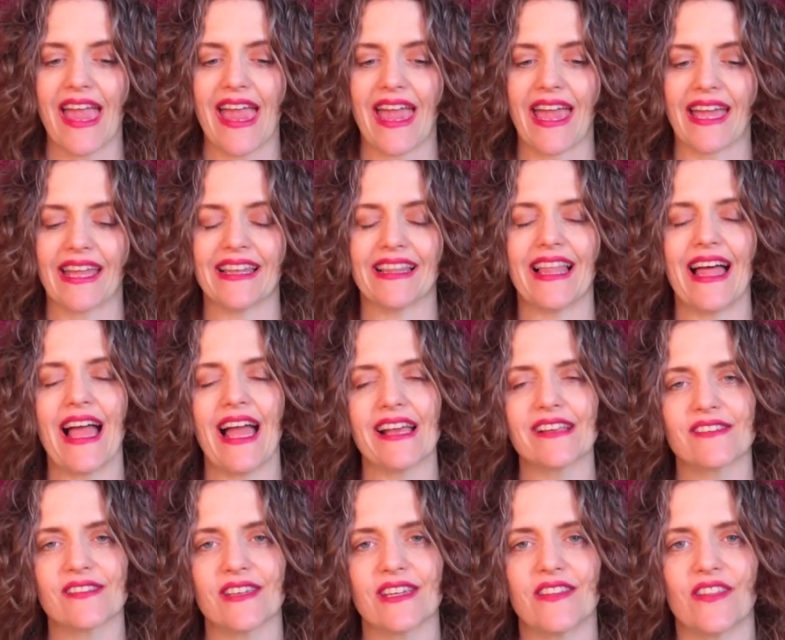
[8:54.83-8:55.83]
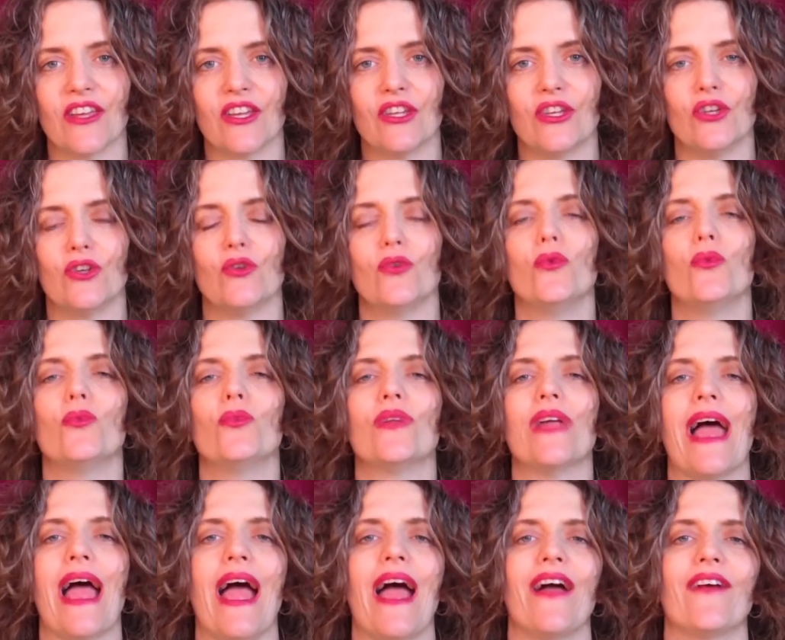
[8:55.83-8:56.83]
And lastly,
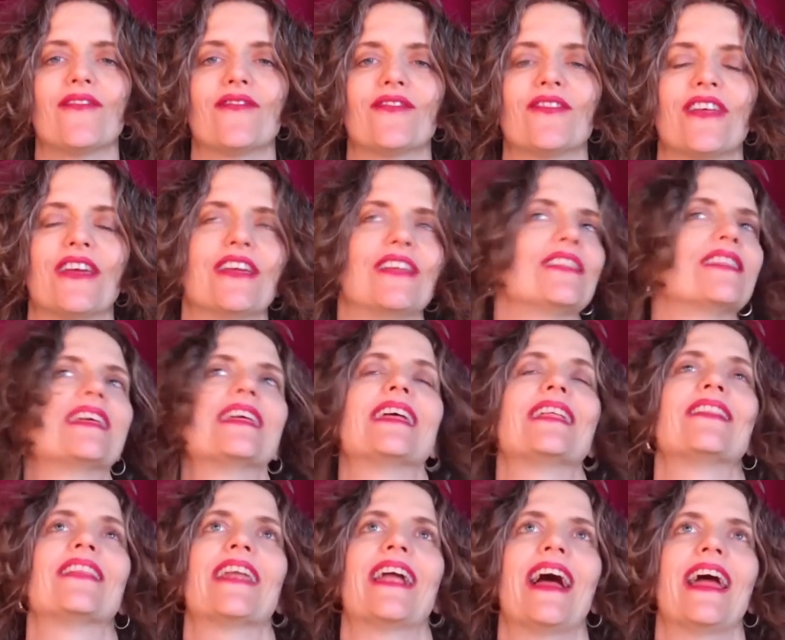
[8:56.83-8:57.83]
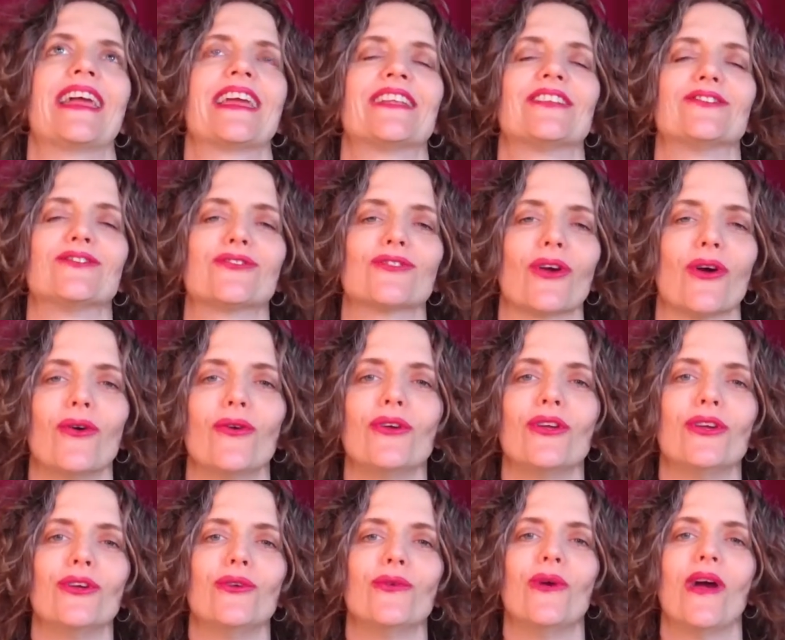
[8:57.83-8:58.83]
that I can show
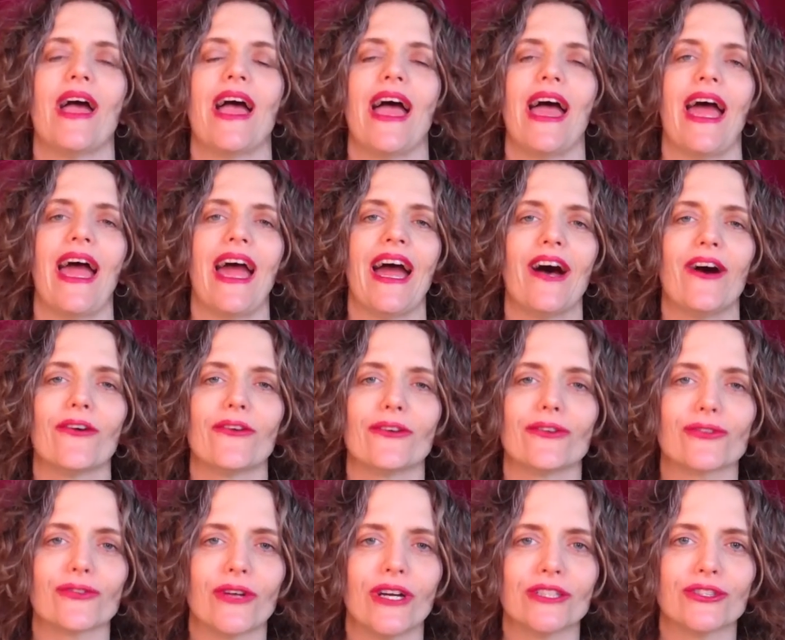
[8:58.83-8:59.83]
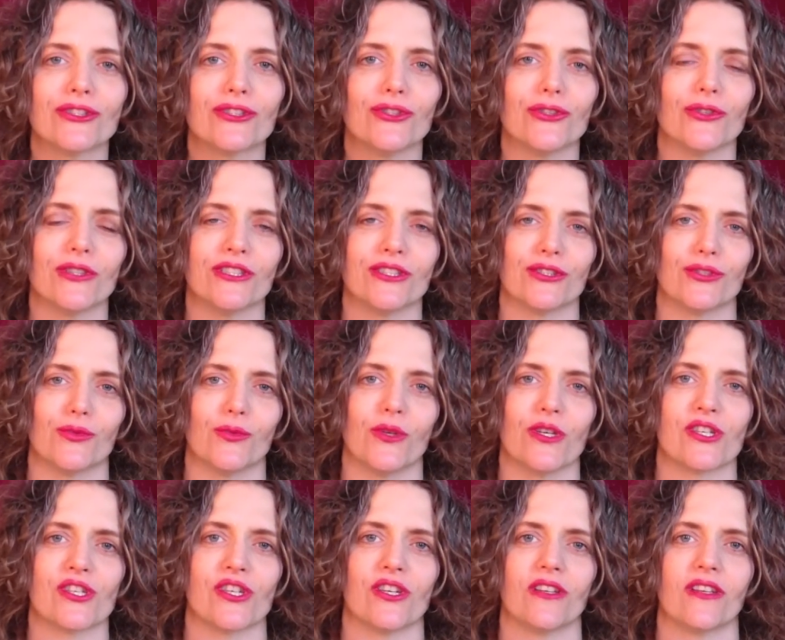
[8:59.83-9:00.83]
you how to trust your
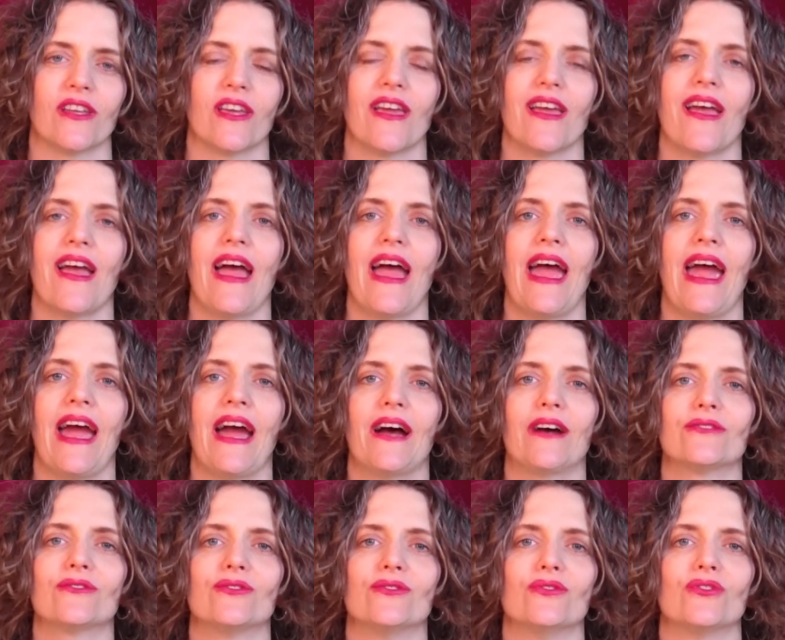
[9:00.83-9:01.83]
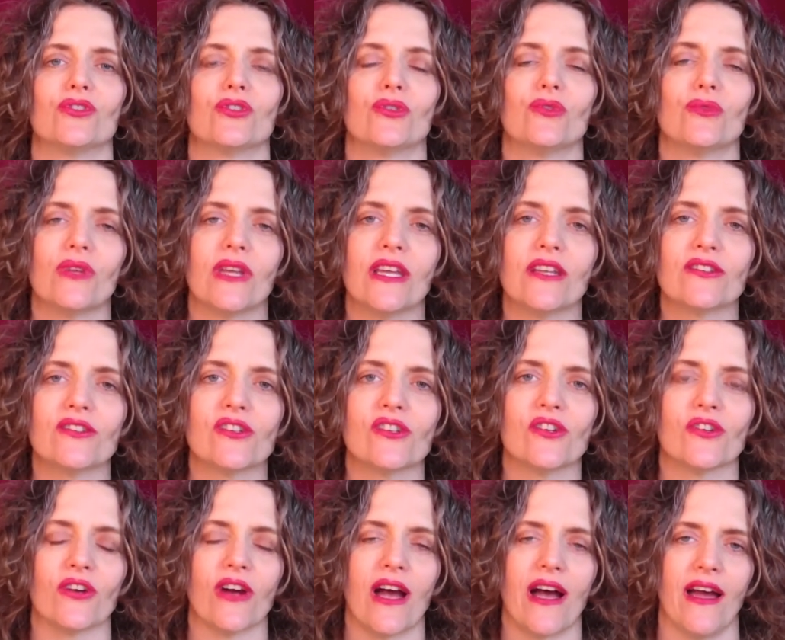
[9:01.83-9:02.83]
intuition, how to tune into
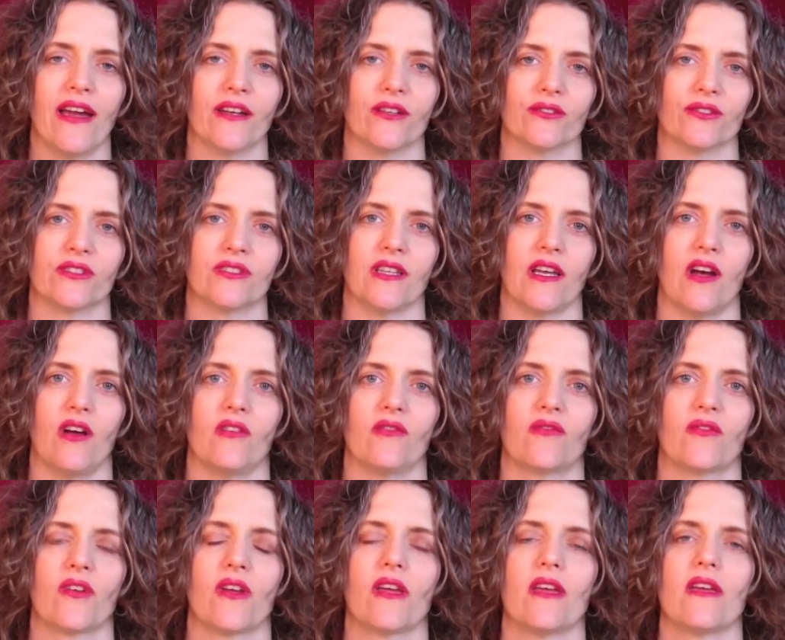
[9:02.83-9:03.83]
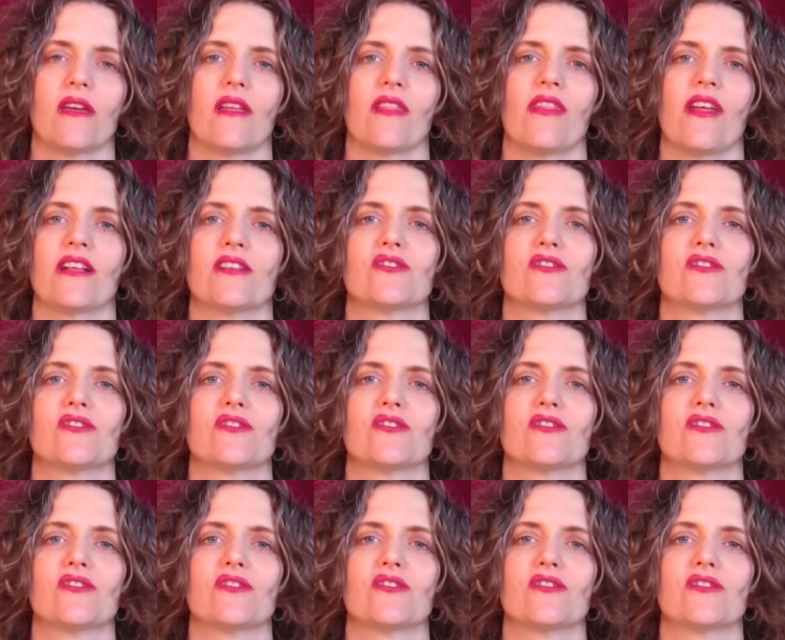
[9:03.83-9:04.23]
your higher self, that